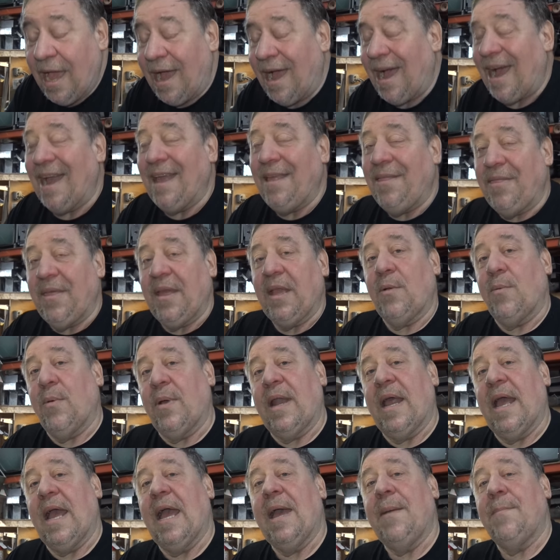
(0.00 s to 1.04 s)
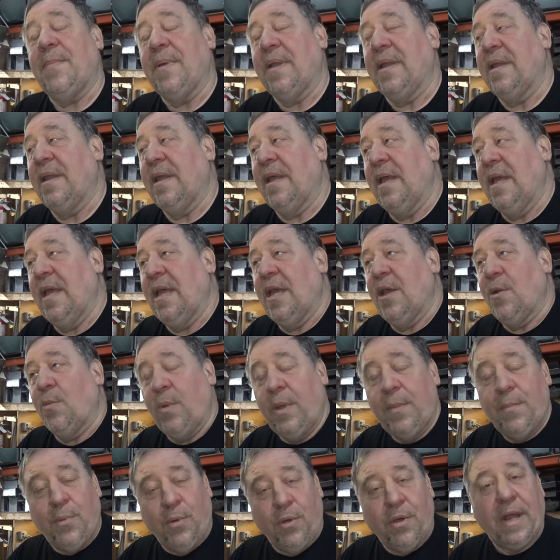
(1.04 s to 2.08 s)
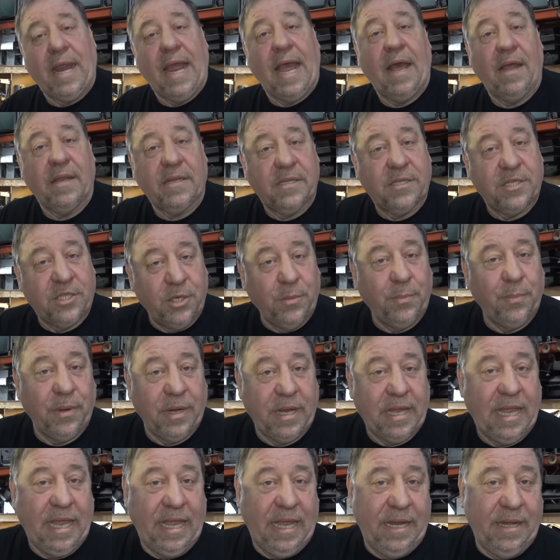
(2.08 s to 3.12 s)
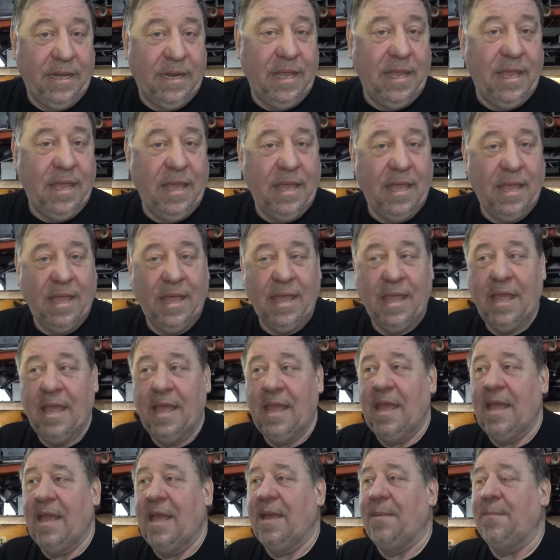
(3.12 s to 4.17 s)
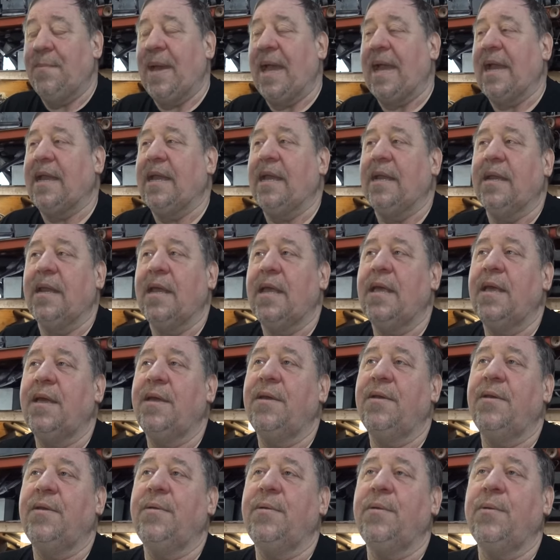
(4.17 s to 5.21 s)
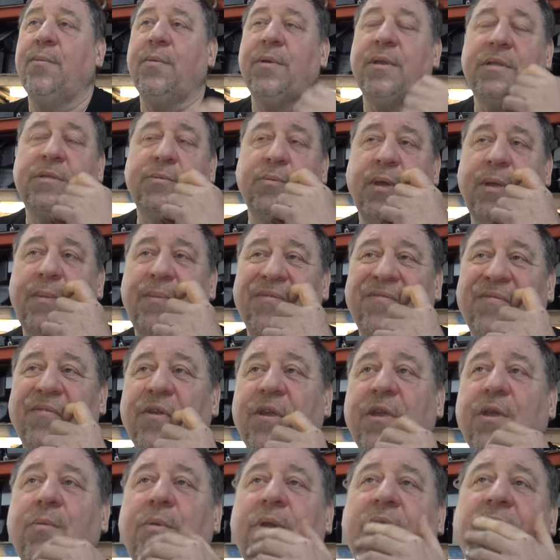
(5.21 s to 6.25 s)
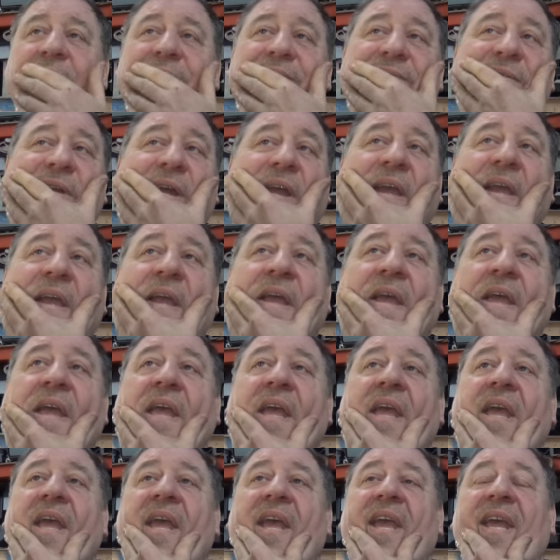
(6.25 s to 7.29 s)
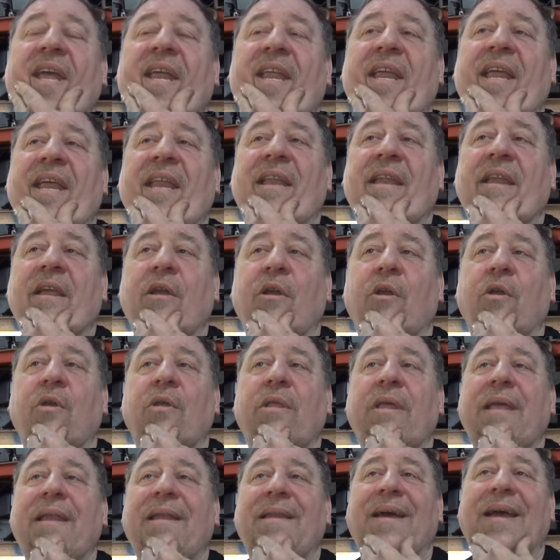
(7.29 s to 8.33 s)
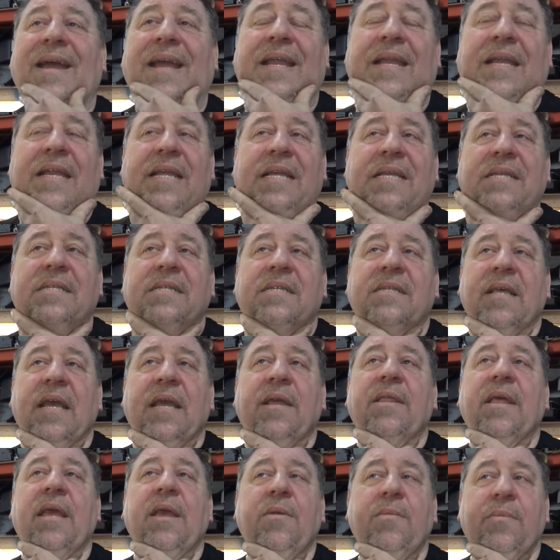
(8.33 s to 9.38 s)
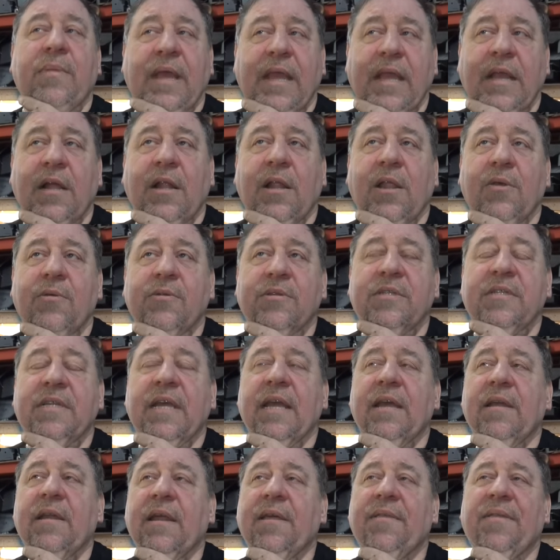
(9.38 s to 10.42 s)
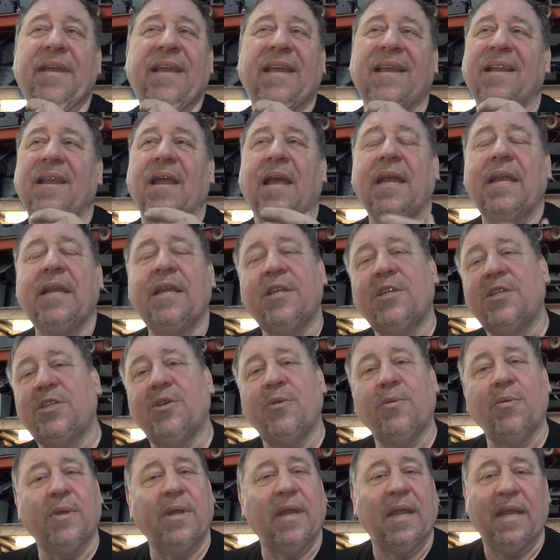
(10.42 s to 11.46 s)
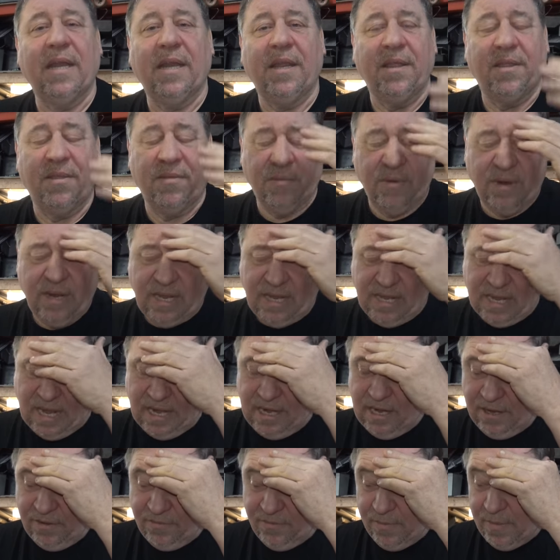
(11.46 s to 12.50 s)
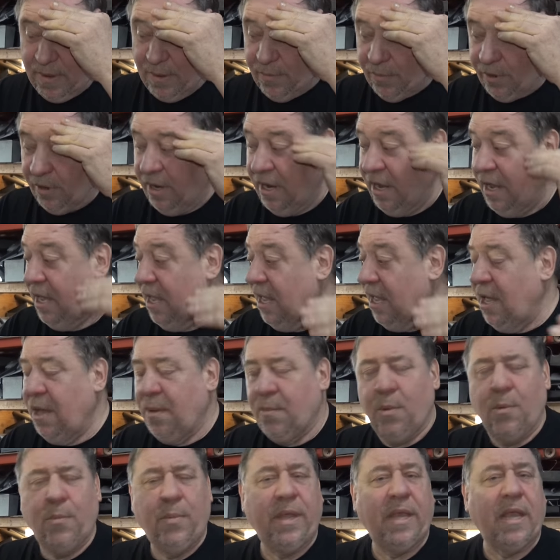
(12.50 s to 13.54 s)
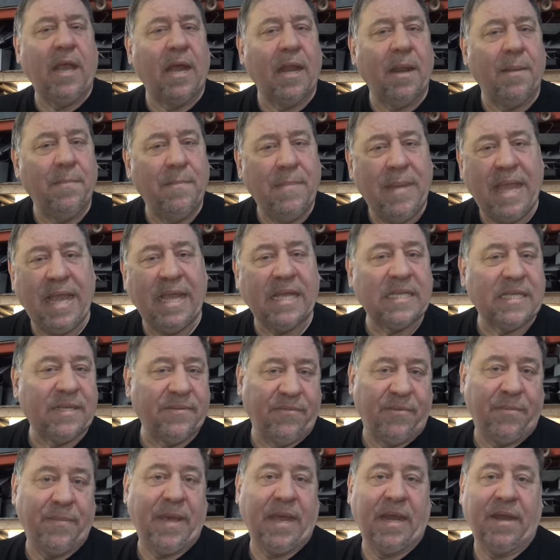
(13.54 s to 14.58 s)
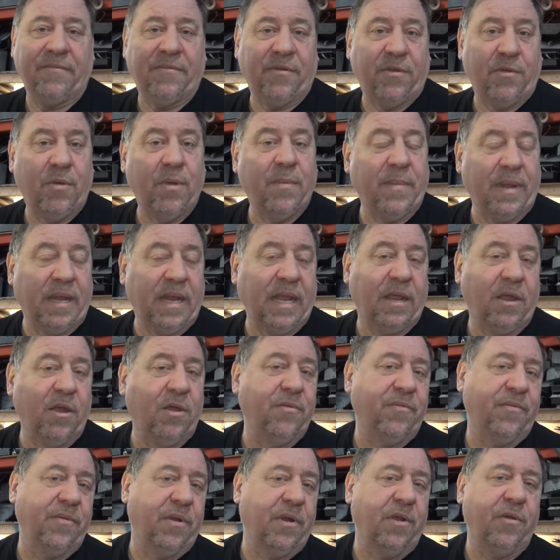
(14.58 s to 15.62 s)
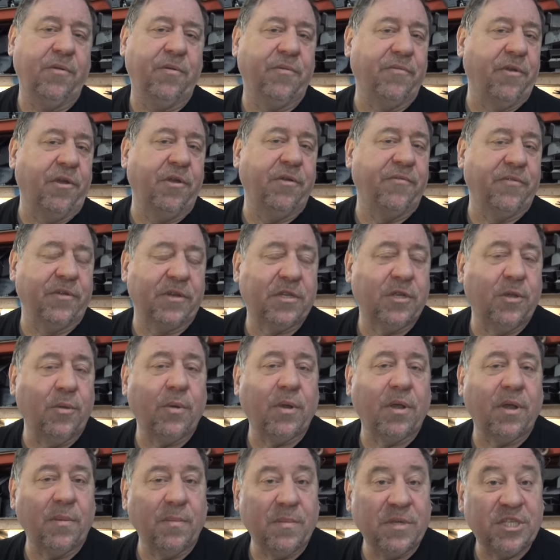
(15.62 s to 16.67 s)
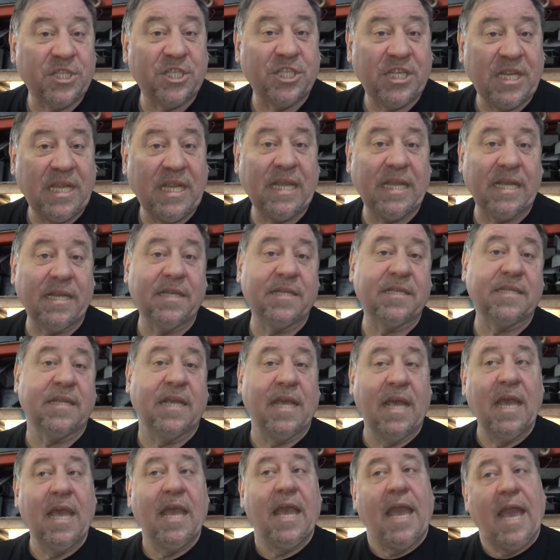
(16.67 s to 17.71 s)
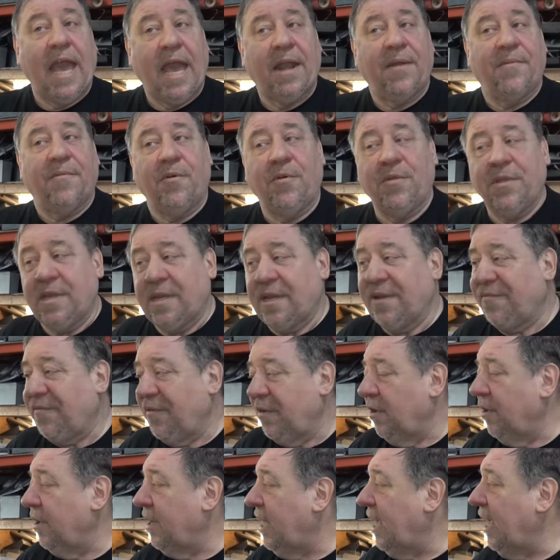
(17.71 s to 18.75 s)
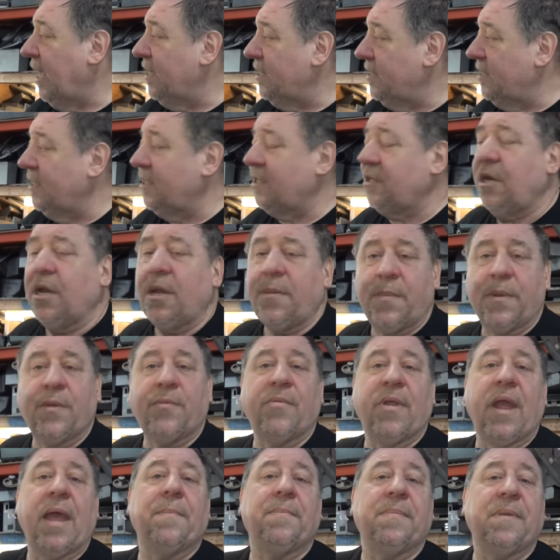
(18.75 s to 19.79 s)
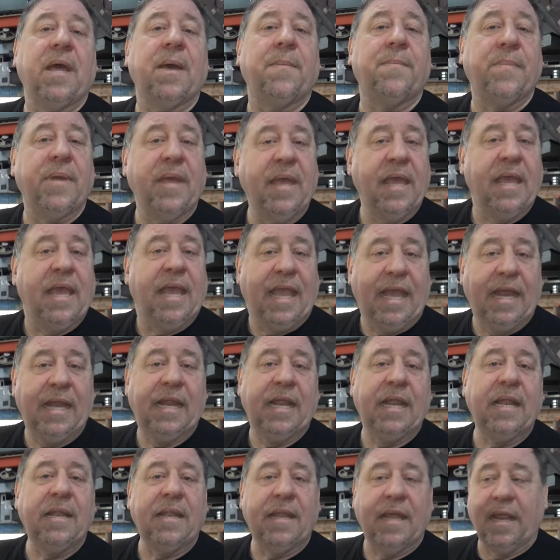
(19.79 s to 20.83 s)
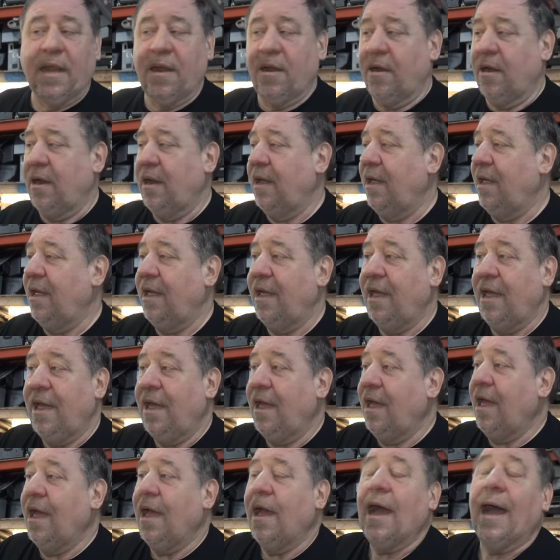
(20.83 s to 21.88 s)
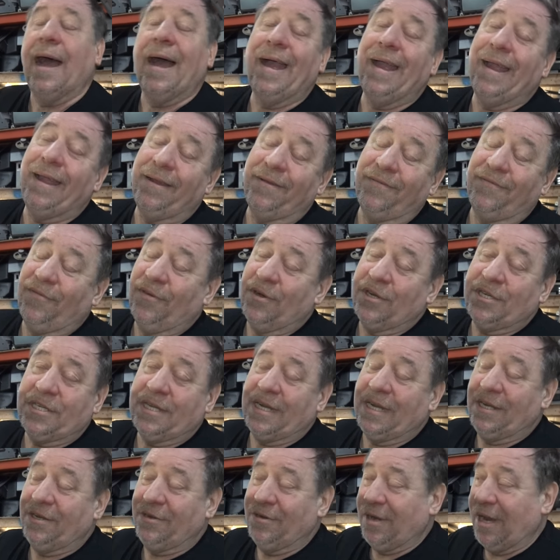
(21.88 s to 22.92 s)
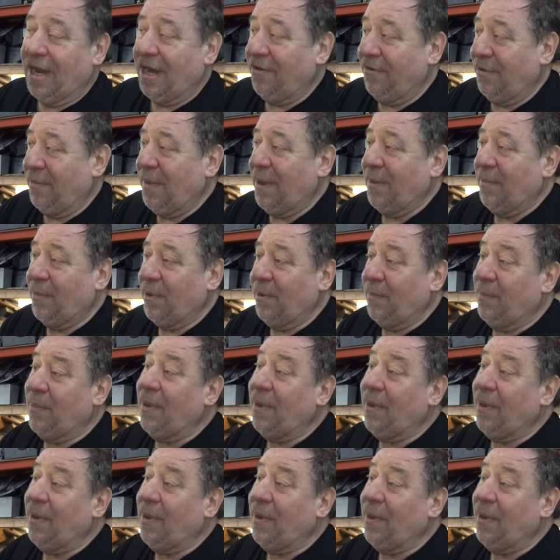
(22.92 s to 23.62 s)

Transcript: I think what happened, we bought out Supercade back in, it's way before you were here, Frank. In the early 90s, they, they, they closed down, I think, in 92 or 93. I don't remember. But we got a massive amount of equipment, like over, over 200 machines out of all the different arcades. This could have been wrapped up and in there I unfortunately do not remember.